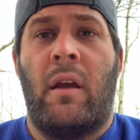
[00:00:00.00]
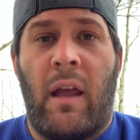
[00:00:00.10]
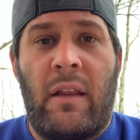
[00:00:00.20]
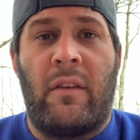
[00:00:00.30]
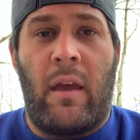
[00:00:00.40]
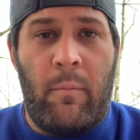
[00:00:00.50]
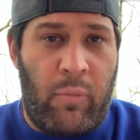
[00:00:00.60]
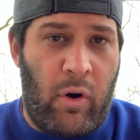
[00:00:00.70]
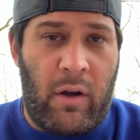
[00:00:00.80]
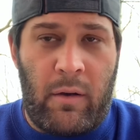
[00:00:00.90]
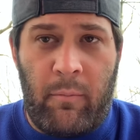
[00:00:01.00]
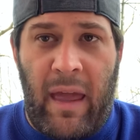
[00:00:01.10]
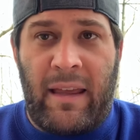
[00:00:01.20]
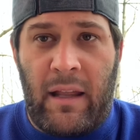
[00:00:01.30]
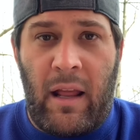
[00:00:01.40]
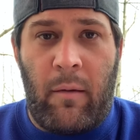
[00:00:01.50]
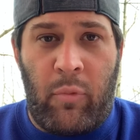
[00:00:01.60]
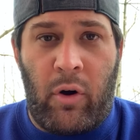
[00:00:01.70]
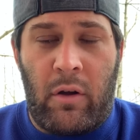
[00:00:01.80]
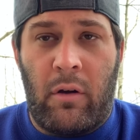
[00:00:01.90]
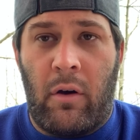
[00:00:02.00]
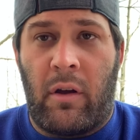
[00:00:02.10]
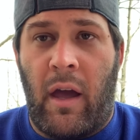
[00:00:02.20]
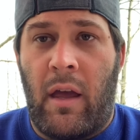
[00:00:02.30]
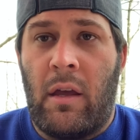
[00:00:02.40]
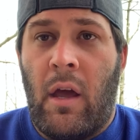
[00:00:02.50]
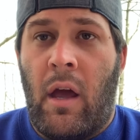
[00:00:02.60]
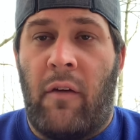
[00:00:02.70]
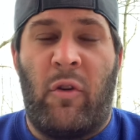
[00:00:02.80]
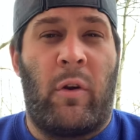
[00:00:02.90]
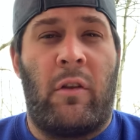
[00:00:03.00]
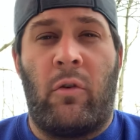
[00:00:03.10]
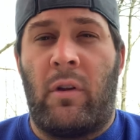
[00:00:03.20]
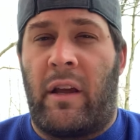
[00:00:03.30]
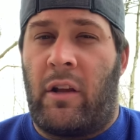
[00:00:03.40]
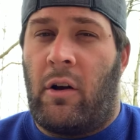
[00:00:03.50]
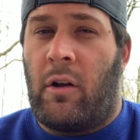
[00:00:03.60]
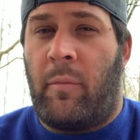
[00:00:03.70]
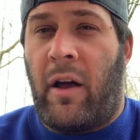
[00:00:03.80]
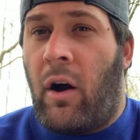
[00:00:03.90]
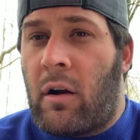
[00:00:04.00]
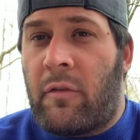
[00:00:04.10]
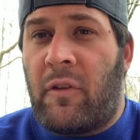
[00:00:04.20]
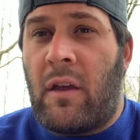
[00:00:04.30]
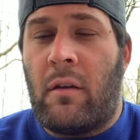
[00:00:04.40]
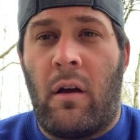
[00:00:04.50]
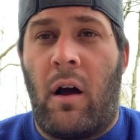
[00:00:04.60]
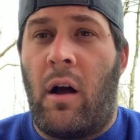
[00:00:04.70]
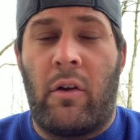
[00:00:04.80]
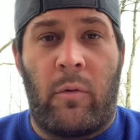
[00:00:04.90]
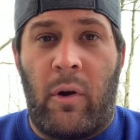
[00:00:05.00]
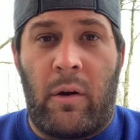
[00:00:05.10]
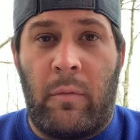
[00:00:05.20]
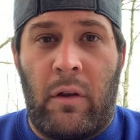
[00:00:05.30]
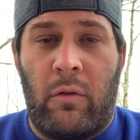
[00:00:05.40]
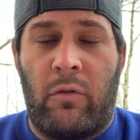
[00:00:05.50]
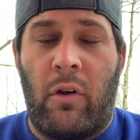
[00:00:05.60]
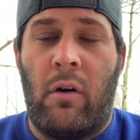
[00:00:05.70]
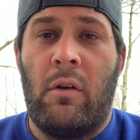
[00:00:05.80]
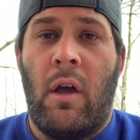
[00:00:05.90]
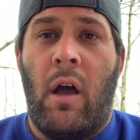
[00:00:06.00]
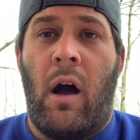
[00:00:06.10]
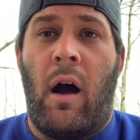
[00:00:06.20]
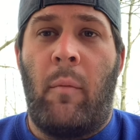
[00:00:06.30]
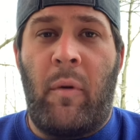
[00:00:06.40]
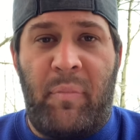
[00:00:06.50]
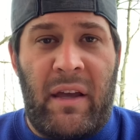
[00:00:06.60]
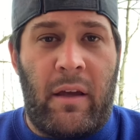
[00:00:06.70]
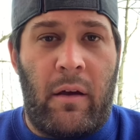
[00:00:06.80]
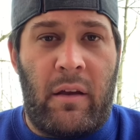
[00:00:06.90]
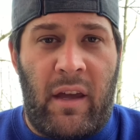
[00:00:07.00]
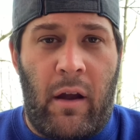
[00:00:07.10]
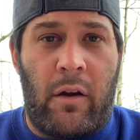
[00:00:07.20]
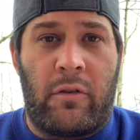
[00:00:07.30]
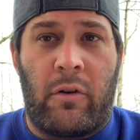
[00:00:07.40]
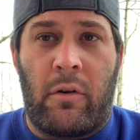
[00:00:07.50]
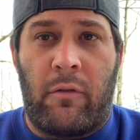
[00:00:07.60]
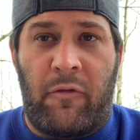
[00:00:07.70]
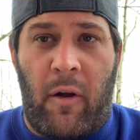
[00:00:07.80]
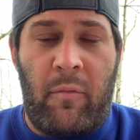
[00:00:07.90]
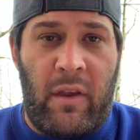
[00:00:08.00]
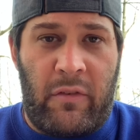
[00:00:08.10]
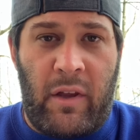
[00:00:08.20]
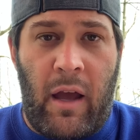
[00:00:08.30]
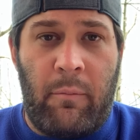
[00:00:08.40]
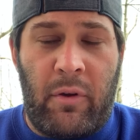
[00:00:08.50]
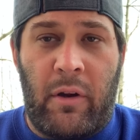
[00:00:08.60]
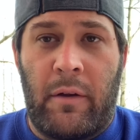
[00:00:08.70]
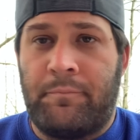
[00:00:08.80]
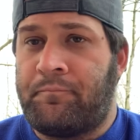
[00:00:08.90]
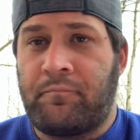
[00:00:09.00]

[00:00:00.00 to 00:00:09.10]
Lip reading: It's a book. Make it a book, okay? If you want to do it like an autobiography, you're welcome to do so, but pick a character from this time period.